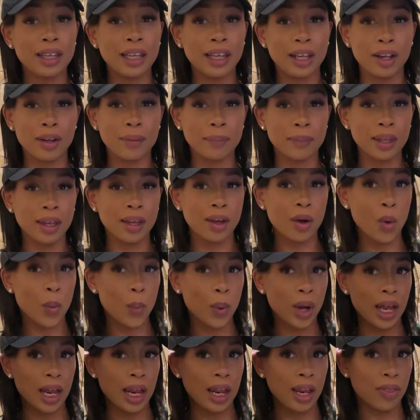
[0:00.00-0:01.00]
hear me
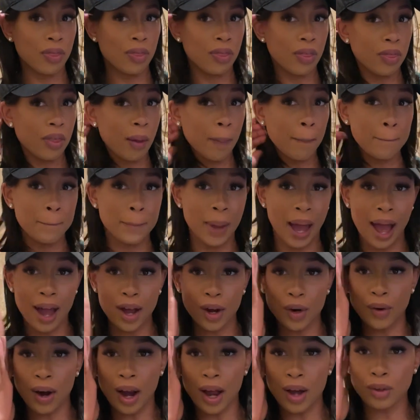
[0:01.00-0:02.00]
with the
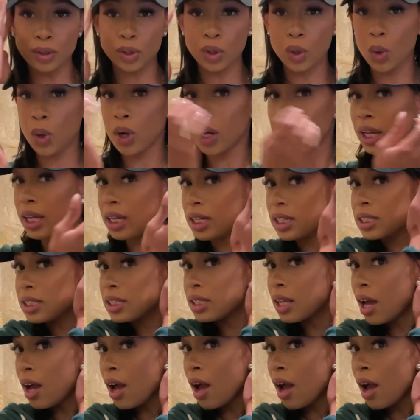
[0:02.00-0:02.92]
background noise.